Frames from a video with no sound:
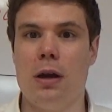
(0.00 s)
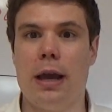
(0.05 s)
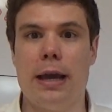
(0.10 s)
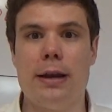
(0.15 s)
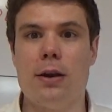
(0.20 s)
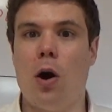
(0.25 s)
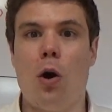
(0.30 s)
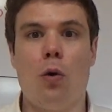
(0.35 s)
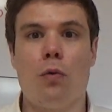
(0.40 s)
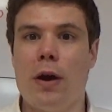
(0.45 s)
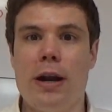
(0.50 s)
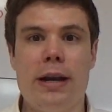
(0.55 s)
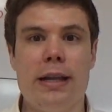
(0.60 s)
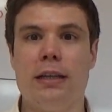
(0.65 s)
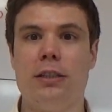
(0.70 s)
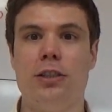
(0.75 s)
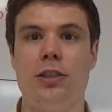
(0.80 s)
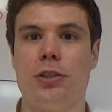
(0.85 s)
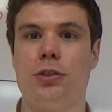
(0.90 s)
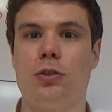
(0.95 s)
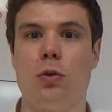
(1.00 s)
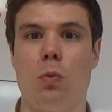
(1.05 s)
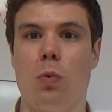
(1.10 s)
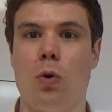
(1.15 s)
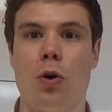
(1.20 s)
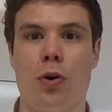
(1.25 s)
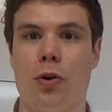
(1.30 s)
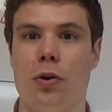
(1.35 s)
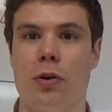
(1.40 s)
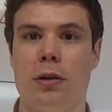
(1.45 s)
and already is just a
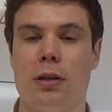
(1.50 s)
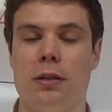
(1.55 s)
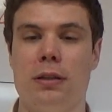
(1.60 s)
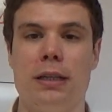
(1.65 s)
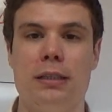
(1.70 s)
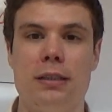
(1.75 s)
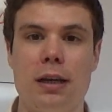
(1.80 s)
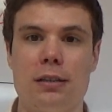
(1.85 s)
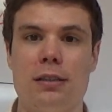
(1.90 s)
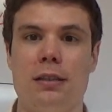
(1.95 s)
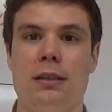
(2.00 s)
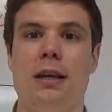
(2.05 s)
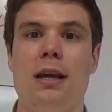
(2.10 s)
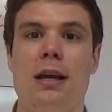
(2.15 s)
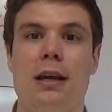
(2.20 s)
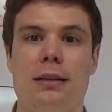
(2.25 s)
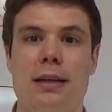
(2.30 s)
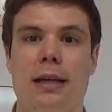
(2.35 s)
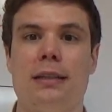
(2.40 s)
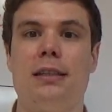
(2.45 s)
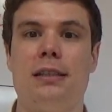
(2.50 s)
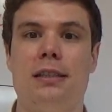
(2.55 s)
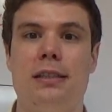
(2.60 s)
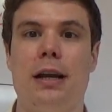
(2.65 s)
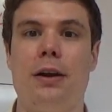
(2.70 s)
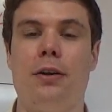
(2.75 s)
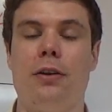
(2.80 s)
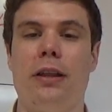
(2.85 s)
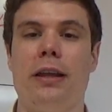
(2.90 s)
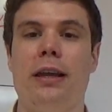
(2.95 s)
word that doesn't
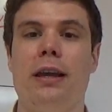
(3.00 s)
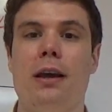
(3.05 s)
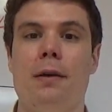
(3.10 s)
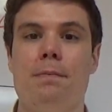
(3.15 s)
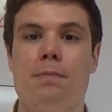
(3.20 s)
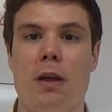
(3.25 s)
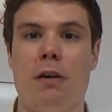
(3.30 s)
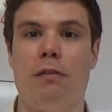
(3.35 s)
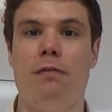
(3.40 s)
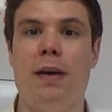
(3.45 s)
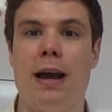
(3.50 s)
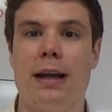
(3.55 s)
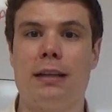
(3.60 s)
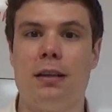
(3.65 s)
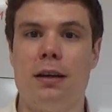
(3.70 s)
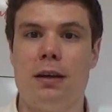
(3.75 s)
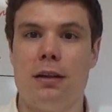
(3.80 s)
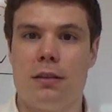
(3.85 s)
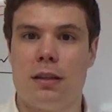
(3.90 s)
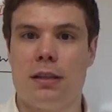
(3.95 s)
necessarily affect